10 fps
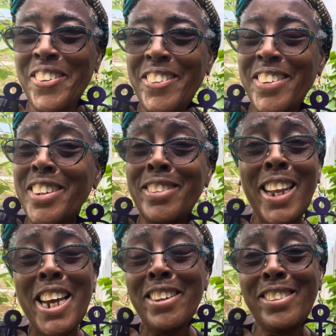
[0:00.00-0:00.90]
Because
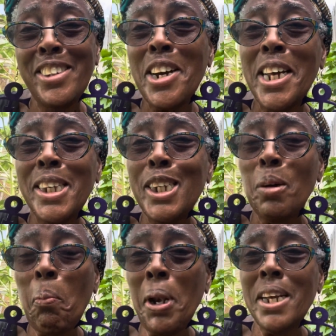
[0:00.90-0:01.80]
last year I did
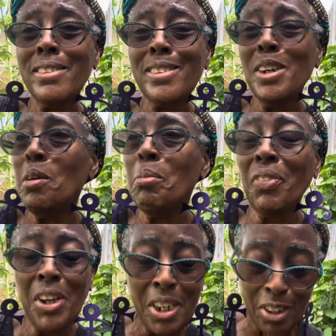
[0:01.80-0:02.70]
plant some, but they
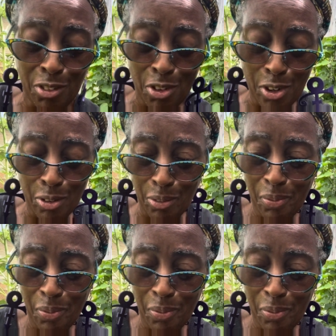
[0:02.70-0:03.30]
didn't grow.